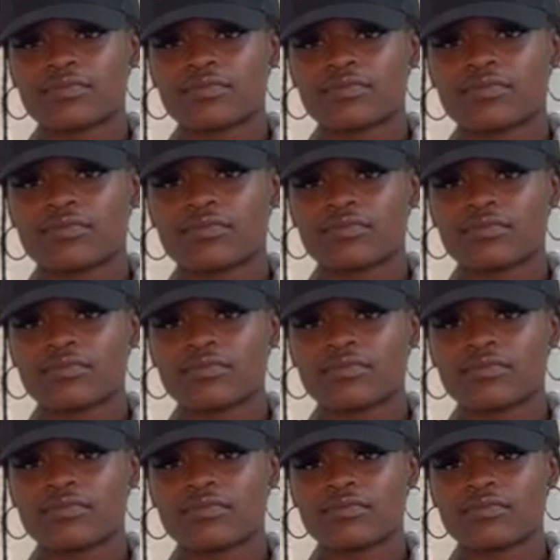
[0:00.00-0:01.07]

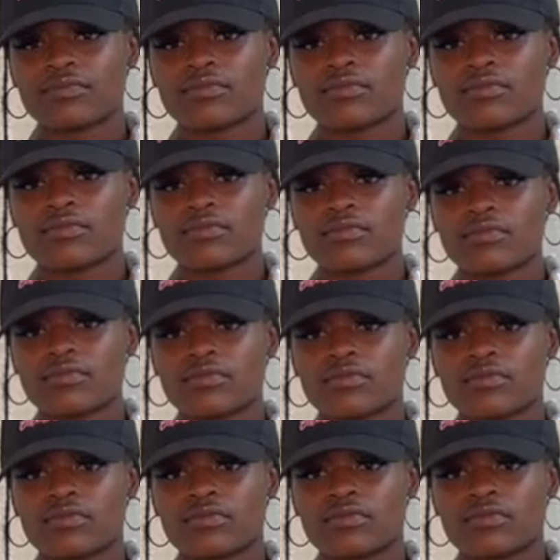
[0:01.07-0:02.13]

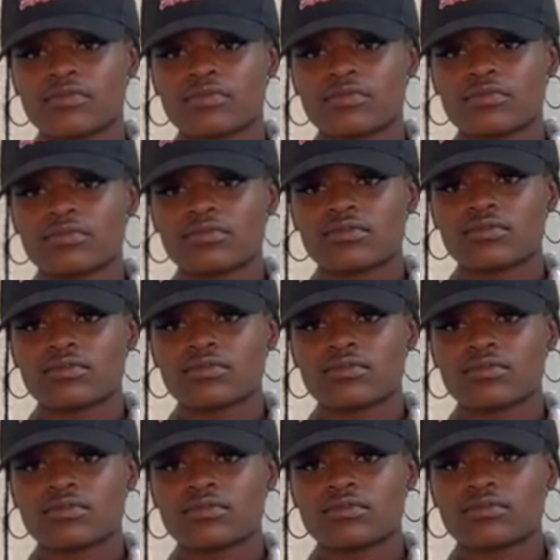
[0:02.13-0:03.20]
[no speech]